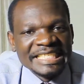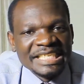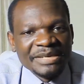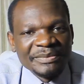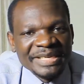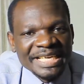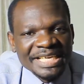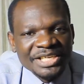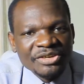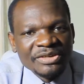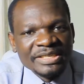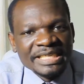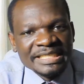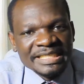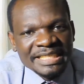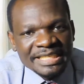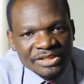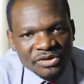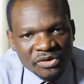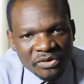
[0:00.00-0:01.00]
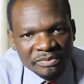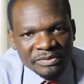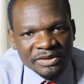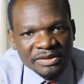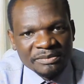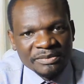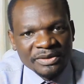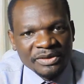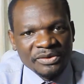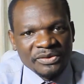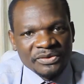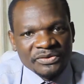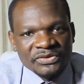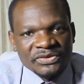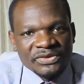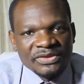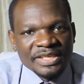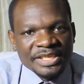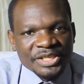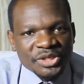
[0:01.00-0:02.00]
germination is stopped, because
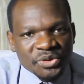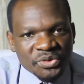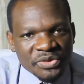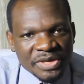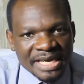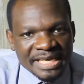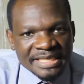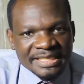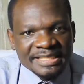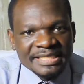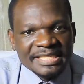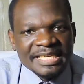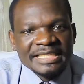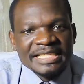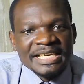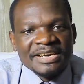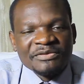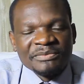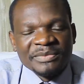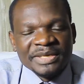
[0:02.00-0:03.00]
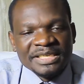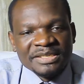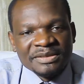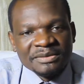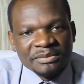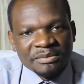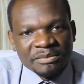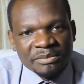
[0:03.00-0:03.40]
the sugars that have been